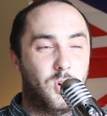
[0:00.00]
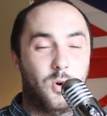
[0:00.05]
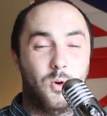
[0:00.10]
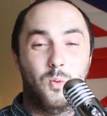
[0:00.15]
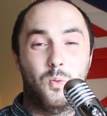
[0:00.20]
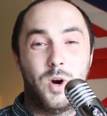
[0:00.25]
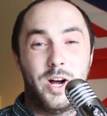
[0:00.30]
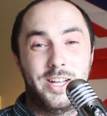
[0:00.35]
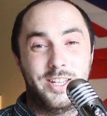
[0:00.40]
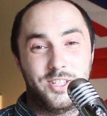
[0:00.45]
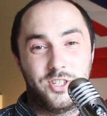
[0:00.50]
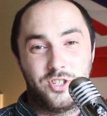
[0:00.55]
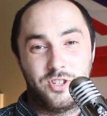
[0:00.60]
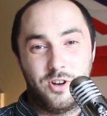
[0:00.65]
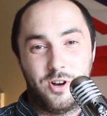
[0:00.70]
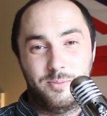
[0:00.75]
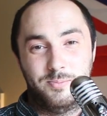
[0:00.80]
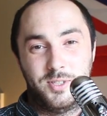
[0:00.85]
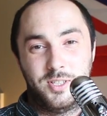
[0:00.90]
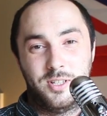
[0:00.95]
why it
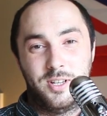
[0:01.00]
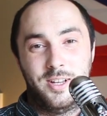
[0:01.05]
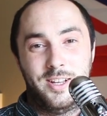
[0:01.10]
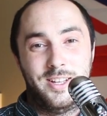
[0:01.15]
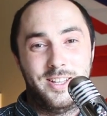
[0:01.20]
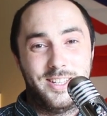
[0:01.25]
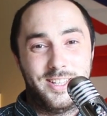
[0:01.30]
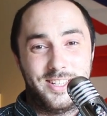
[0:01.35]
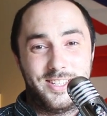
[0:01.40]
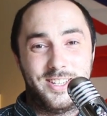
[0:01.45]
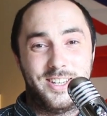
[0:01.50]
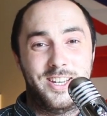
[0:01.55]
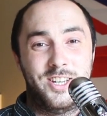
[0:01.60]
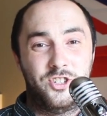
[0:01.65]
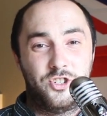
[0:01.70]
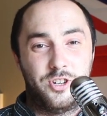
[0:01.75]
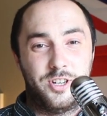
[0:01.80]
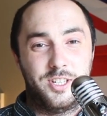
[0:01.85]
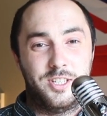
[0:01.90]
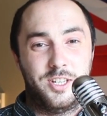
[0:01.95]
stopped. That's an
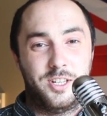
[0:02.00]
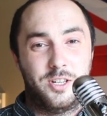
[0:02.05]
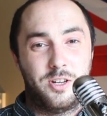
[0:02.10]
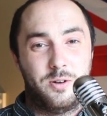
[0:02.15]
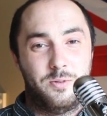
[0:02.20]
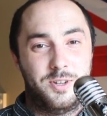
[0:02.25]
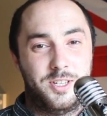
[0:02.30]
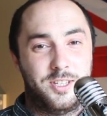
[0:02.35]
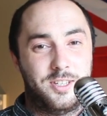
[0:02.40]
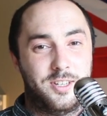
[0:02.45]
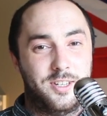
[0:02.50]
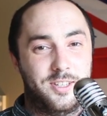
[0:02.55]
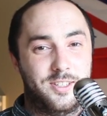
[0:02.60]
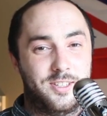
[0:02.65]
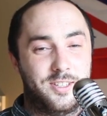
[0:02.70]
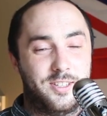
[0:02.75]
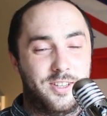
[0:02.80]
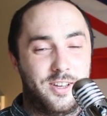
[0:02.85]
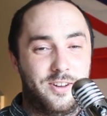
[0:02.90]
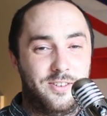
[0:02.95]
interesting
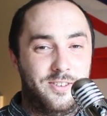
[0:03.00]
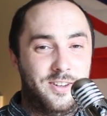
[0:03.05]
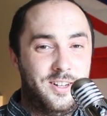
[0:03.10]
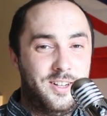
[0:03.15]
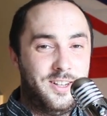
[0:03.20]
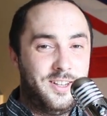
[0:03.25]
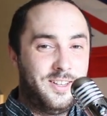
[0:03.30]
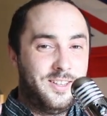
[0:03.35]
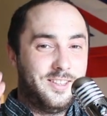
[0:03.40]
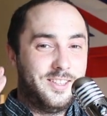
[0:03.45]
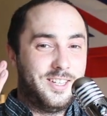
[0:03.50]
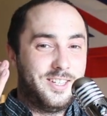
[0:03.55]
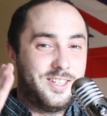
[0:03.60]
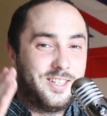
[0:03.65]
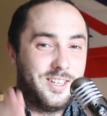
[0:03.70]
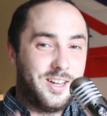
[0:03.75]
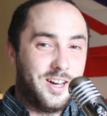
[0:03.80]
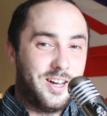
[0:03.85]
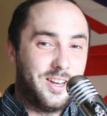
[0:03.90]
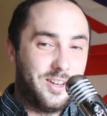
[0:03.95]
coincidence, though. They
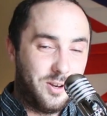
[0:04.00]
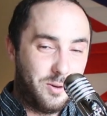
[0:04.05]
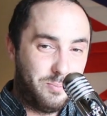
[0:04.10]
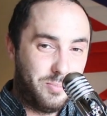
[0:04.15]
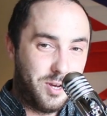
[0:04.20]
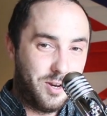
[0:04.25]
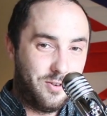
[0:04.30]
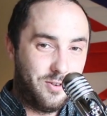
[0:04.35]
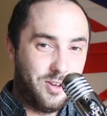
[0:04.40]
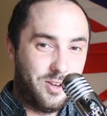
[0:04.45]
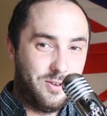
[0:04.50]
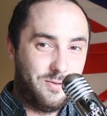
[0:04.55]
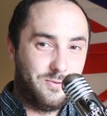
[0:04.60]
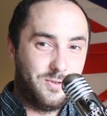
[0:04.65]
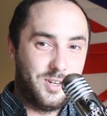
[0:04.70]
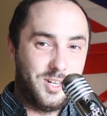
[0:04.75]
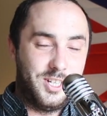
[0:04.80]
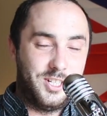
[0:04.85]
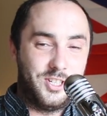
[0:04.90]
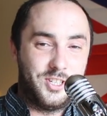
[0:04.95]
start at a period of
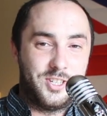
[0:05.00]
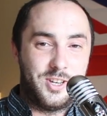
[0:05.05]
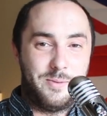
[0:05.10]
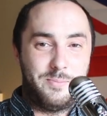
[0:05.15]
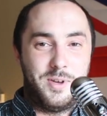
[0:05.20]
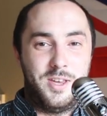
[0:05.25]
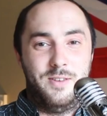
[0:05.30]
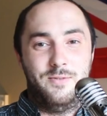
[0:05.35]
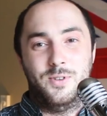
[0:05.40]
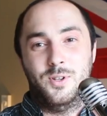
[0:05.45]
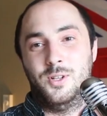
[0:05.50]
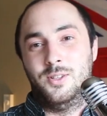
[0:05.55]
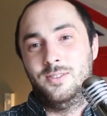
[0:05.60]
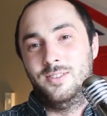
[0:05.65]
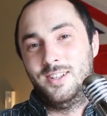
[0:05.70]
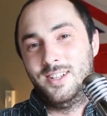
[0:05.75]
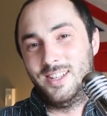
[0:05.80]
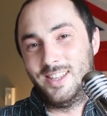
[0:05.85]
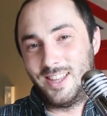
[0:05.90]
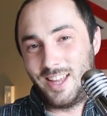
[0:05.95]
religious
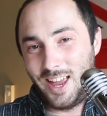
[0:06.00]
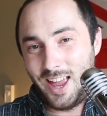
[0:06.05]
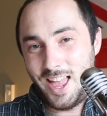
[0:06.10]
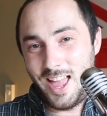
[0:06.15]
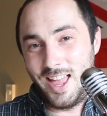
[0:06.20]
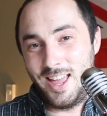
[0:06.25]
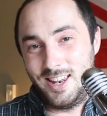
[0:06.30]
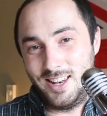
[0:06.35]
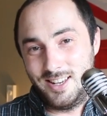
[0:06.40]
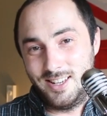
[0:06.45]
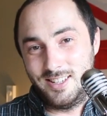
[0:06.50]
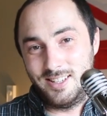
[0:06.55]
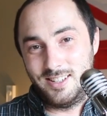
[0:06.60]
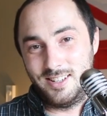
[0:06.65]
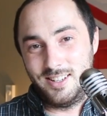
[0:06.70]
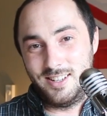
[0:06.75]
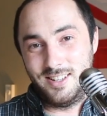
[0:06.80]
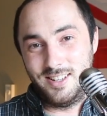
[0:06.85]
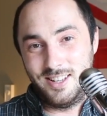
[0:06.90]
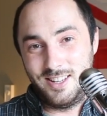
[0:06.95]
upheaval, they end
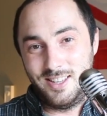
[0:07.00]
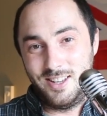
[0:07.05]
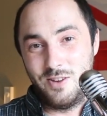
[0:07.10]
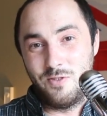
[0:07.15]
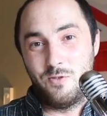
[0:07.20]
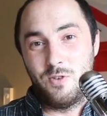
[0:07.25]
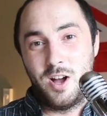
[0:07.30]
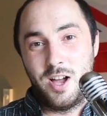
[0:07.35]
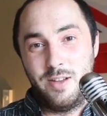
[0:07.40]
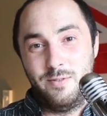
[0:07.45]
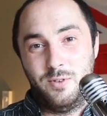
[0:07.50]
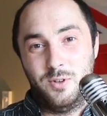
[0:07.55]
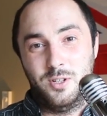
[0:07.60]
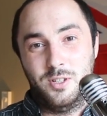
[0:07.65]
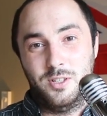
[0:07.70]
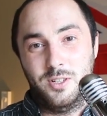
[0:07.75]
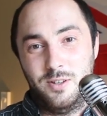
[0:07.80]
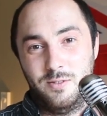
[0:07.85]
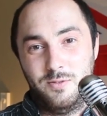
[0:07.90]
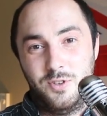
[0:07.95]
at the
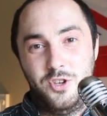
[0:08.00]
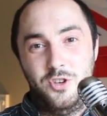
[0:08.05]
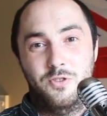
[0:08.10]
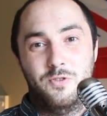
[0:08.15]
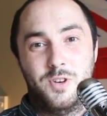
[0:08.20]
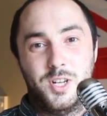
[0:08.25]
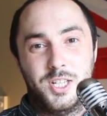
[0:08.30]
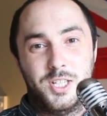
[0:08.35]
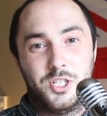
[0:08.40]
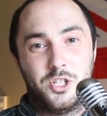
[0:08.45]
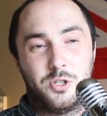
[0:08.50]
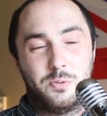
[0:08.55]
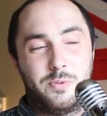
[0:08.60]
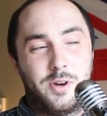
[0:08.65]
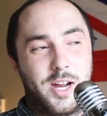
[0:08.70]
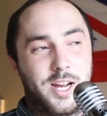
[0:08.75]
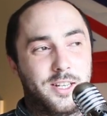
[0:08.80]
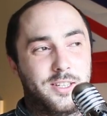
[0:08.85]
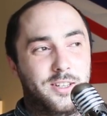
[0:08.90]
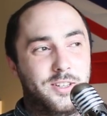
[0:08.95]
arrival of a new religious
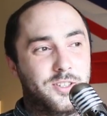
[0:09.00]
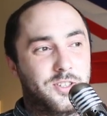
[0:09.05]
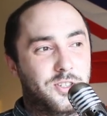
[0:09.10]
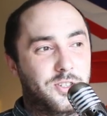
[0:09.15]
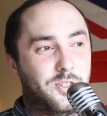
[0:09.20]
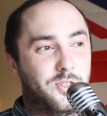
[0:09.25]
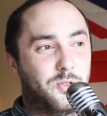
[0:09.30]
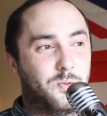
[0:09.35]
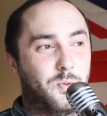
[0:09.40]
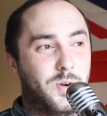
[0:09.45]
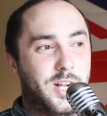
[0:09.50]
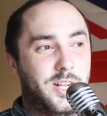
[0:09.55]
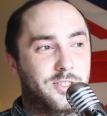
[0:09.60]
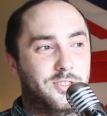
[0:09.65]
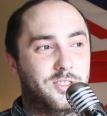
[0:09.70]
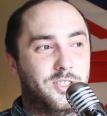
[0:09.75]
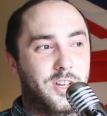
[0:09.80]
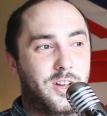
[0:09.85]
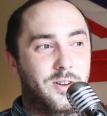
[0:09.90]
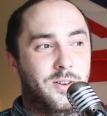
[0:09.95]
practice as well.
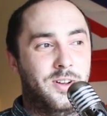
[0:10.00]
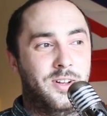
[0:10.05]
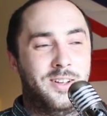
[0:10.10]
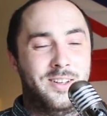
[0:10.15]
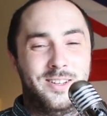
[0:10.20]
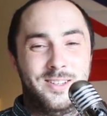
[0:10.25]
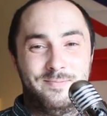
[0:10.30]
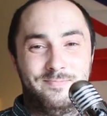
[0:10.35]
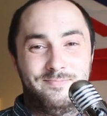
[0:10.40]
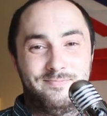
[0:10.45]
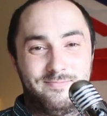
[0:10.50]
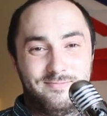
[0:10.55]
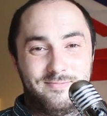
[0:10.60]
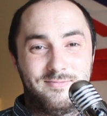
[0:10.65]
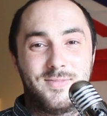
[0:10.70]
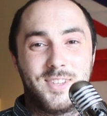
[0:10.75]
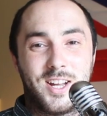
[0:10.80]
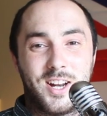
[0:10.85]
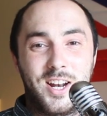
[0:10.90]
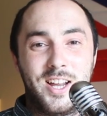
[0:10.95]
So
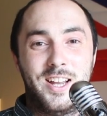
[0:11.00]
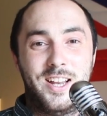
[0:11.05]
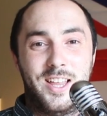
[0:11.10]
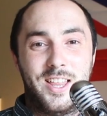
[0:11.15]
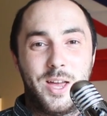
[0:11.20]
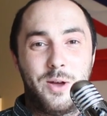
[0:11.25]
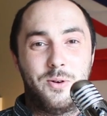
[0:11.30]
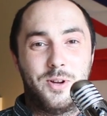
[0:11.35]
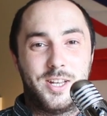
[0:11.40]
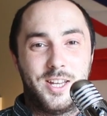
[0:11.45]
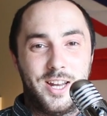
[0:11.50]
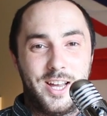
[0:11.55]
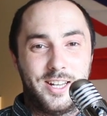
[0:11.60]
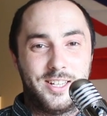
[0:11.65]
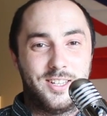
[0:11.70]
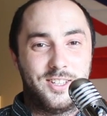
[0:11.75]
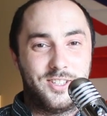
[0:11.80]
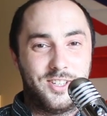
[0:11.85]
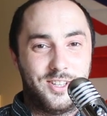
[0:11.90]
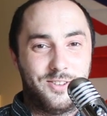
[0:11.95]
clearly they were
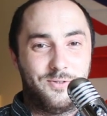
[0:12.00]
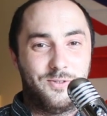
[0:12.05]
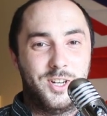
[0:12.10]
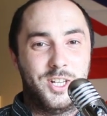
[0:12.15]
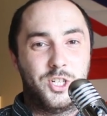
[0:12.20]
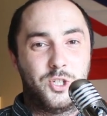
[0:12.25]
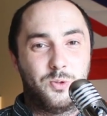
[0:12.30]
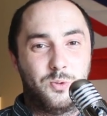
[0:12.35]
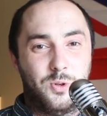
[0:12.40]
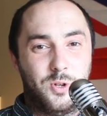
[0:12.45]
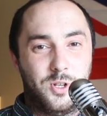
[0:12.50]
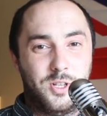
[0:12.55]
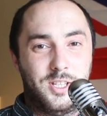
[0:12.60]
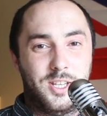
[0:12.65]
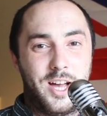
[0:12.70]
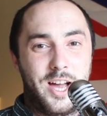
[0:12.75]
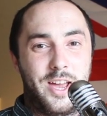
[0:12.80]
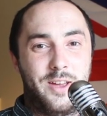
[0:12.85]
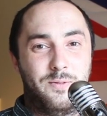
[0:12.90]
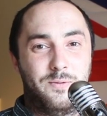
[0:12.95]
connected to the ritual
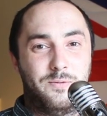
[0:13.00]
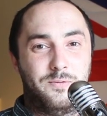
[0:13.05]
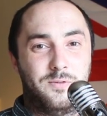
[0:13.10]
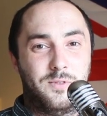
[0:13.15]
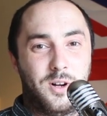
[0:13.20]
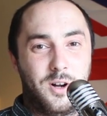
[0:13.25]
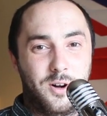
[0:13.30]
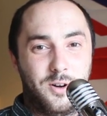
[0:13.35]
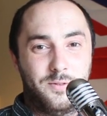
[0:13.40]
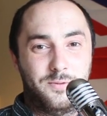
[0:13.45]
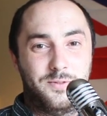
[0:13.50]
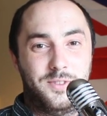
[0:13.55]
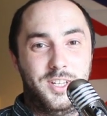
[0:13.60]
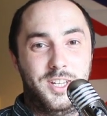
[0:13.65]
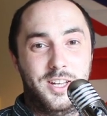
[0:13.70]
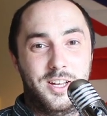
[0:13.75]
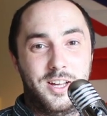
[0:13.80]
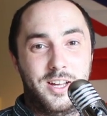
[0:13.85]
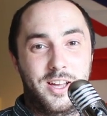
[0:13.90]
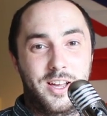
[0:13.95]
life of
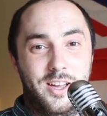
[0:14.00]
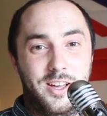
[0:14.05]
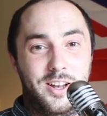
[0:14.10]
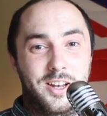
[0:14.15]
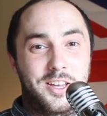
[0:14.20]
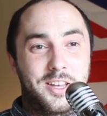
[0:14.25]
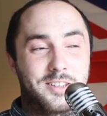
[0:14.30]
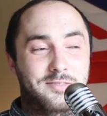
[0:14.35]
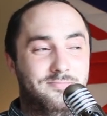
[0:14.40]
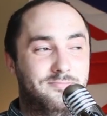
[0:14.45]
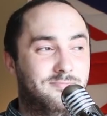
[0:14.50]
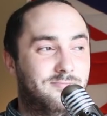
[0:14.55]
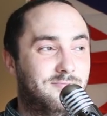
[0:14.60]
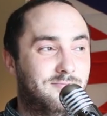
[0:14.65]
the early